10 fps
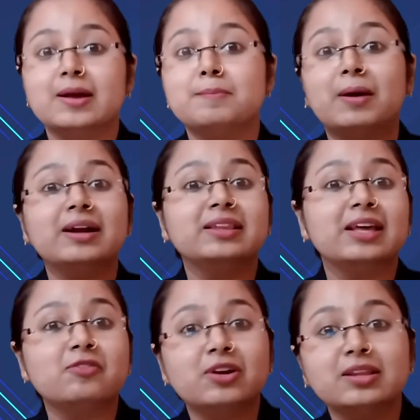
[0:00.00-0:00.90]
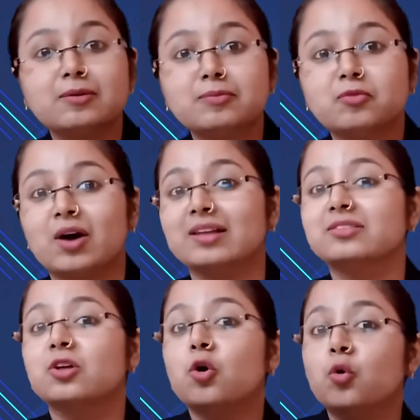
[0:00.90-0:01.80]
but they were the
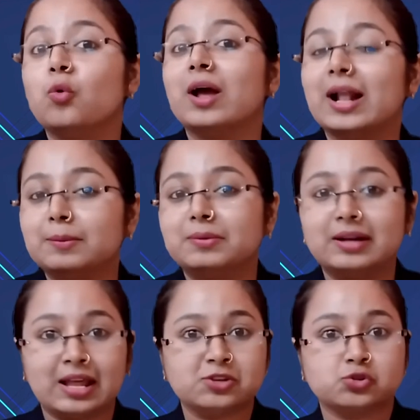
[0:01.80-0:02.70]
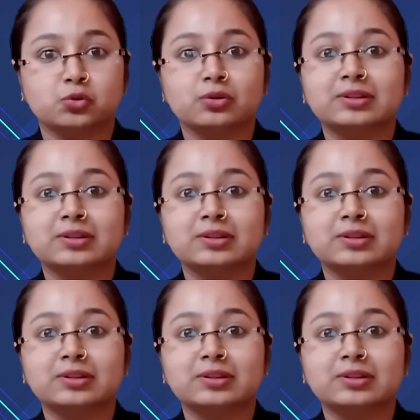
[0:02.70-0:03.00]
ones who helped Lencho.